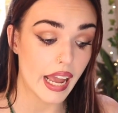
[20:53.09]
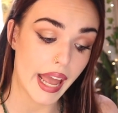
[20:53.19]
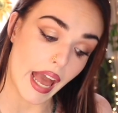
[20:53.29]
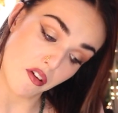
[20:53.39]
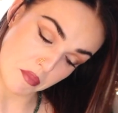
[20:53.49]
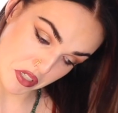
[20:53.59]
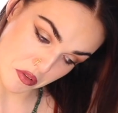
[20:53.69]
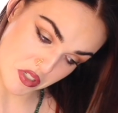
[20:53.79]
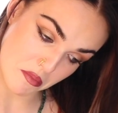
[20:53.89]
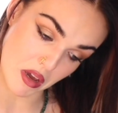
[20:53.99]
I have been
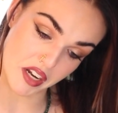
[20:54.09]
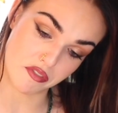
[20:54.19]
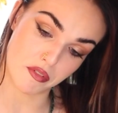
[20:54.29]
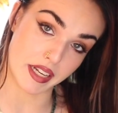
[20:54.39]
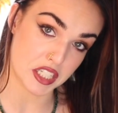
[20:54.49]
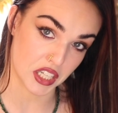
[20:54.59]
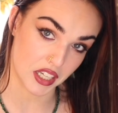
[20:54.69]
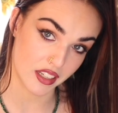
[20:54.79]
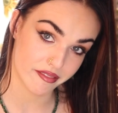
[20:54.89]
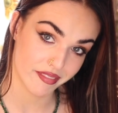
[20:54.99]
using mine for my
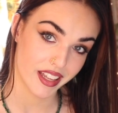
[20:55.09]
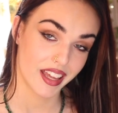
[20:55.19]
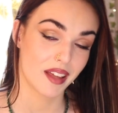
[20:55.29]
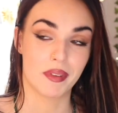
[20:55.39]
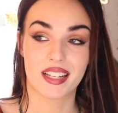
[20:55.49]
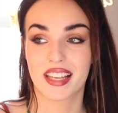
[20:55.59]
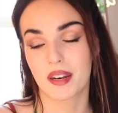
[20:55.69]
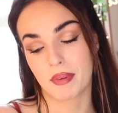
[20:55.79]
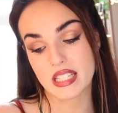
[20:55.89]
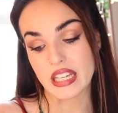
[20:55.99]
tea,
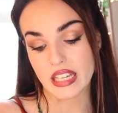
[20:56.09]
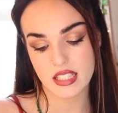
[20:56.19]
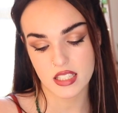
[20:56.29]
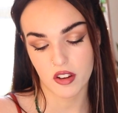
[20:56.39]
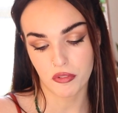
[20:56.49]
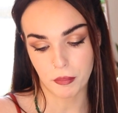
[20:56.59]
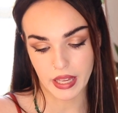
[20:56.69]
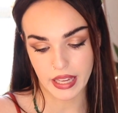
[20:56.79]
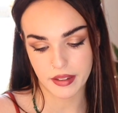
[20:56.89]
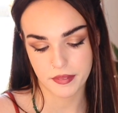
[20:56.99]
mixing in my tea and stuff,
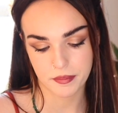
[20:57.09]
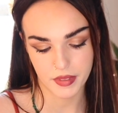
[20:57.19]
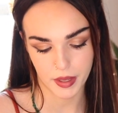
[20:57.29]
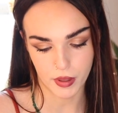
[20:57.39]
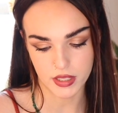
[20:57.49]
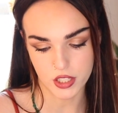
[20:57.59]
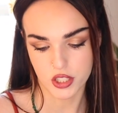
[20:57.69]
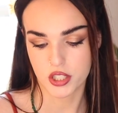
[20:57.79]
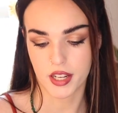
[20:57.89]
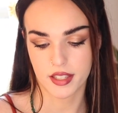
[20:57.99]
but I probably
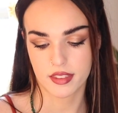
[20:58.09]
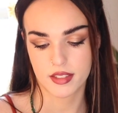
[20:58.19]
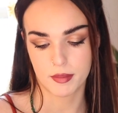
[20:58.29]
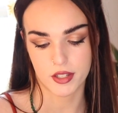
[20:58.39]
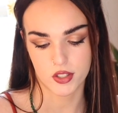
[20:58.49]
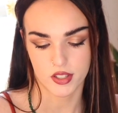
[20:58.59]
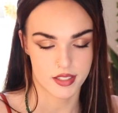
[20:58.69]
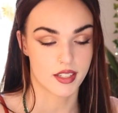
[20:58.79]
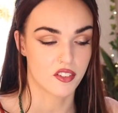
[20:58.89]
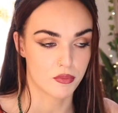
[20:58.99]
should check to make sure
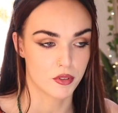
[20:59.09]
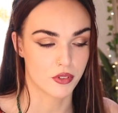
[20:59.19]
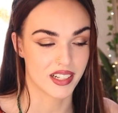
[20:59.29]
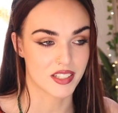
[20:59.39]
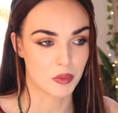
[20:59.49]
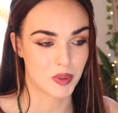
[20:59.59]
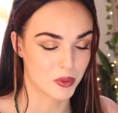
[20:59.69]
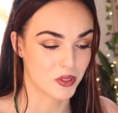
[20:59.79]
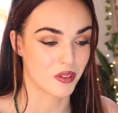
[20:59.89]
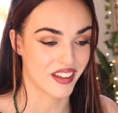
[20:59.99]
it's safe before I tell
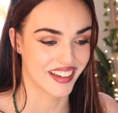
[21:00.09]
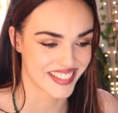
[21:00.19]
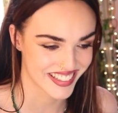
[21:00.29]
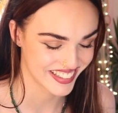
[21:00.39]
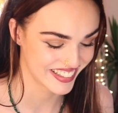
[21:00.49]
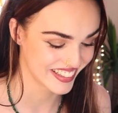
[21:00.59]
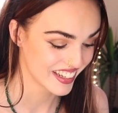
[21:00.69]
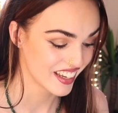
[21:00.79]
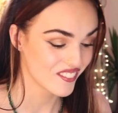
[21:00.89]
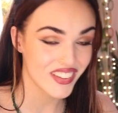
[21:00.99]
people to do that.
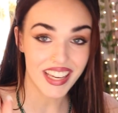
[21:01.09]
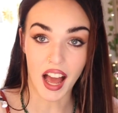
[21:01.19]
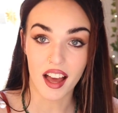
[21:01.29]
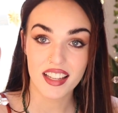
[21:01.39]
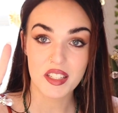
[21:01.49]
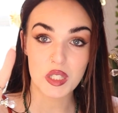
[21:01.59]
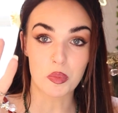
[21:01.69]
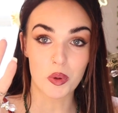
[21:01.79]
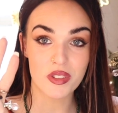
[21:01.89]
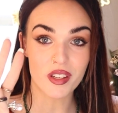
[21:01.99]
But yeah,
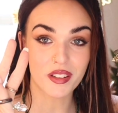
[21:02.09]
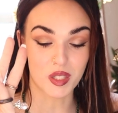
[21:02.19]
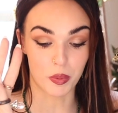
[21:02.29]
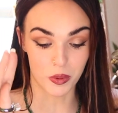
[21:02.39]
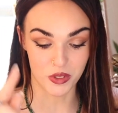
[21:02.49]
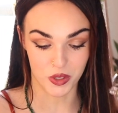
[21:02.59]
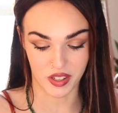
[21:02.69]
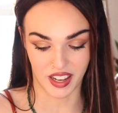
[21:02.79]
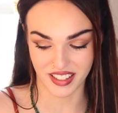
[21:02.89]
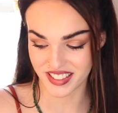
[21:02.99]
spoons on
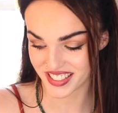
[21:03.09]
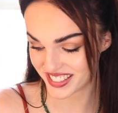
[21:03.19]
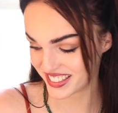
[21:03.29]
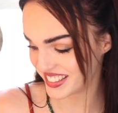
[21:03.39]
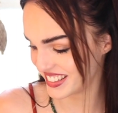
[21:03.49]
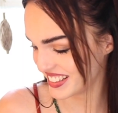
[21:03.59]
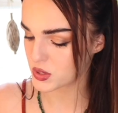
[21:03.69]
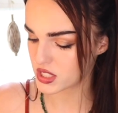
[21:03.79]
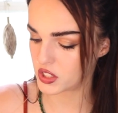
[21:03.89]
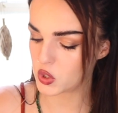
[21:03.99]
spoons, you guys. And
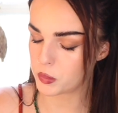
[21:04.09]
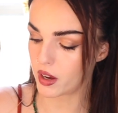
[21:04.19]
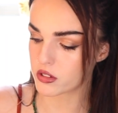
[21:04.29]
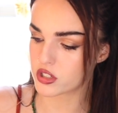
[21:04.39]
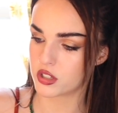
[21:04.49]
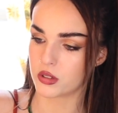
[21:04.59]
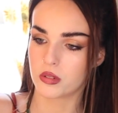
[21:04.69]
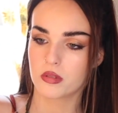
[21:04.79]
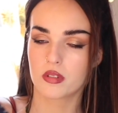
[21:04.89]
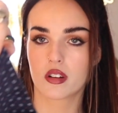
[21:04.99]
this is a cute pouch
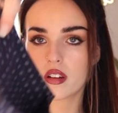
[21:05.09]
too.